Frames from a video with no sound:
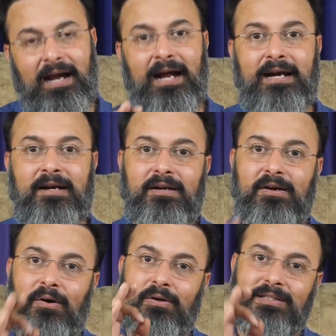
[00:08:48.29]
and
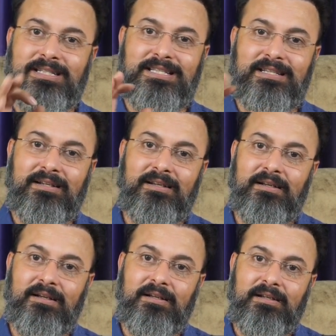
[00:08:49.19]
on the
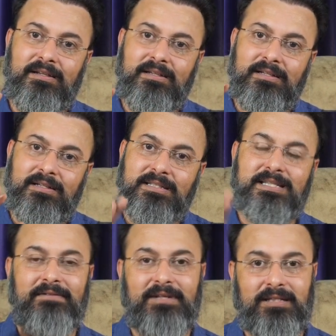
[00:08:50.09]

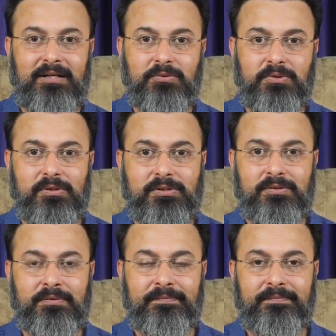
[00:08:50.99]
7th house
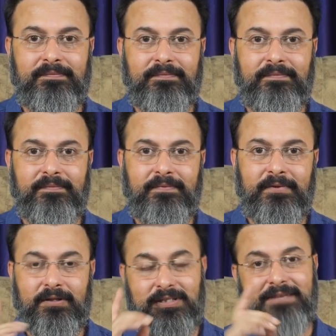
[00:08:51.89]
also.
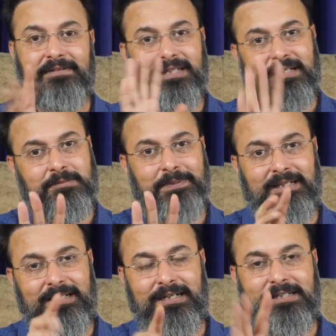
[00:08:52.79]
The 7th
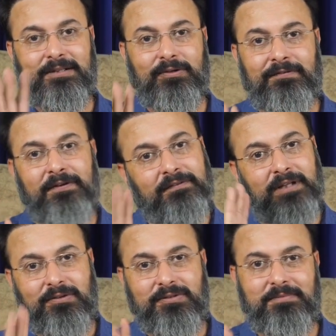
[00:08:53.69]
aspect that is on the 5th
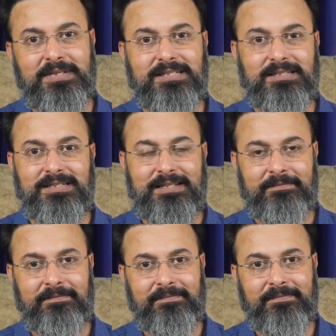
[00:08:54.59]
house remains the
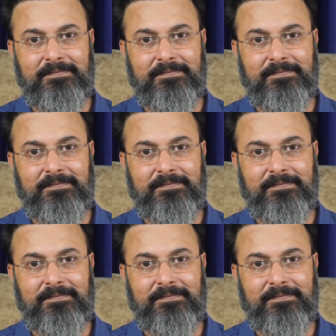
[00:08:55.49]
same.